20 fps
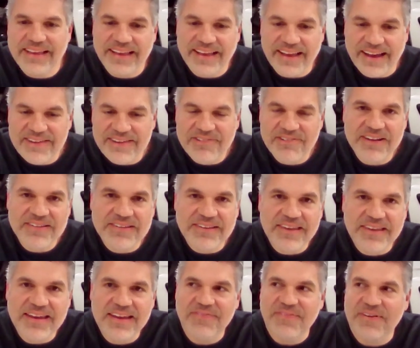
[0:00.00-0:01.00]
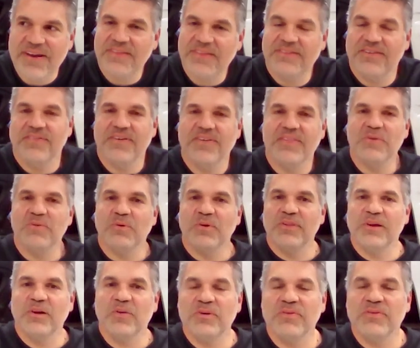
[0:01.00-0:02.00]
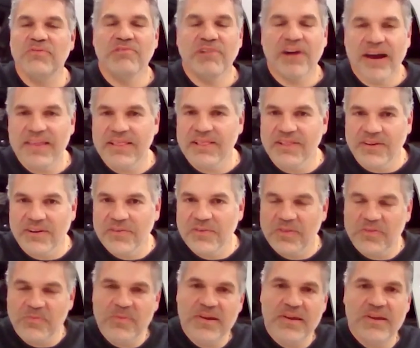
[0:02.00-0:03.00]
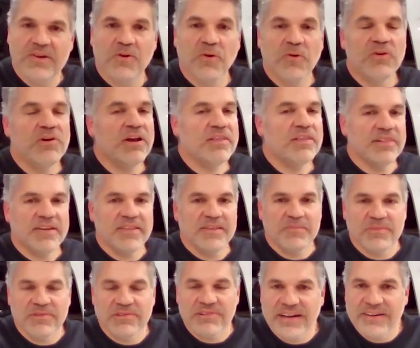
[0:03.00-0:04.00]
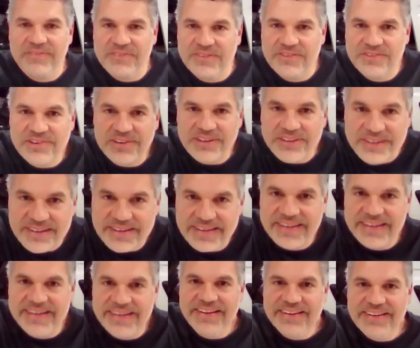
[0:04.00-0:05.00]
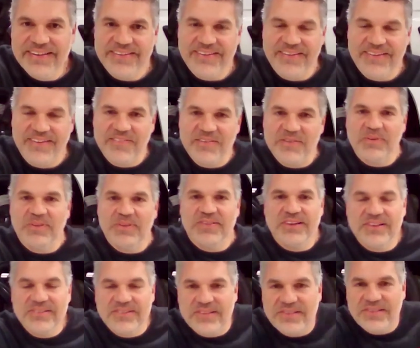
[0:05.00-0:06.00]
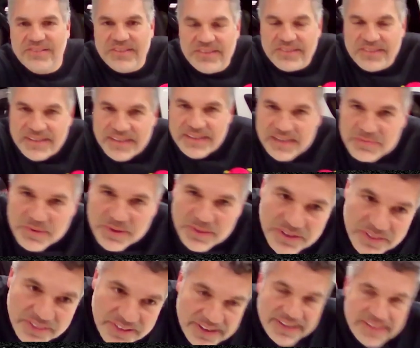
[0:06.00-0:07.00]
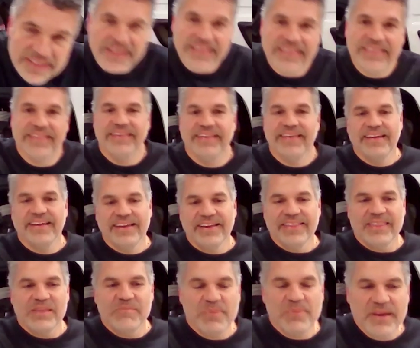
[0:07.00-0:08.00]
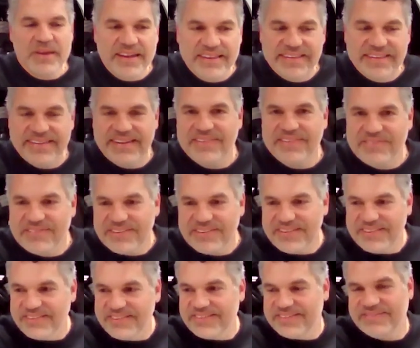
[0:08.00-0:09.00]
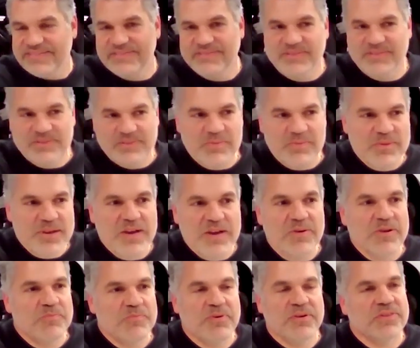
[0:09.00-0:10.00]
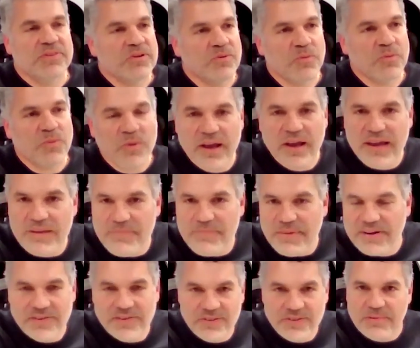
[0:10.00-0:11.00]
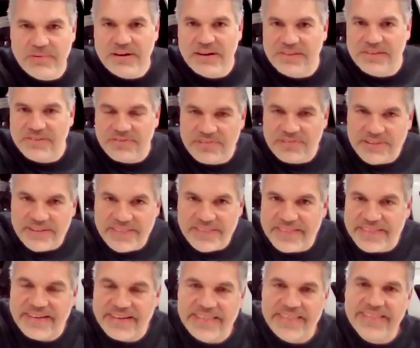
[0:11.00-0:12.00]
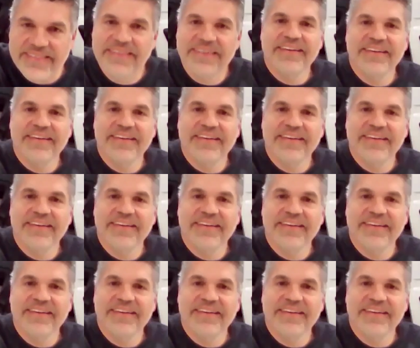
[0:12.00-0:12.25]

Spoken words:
I tried to take advantage of anyone that would ride along with me or I'd let them drive the truck. So everyone says it's seat time and all that. And the big difference for me was putting a way bigger spring in the front than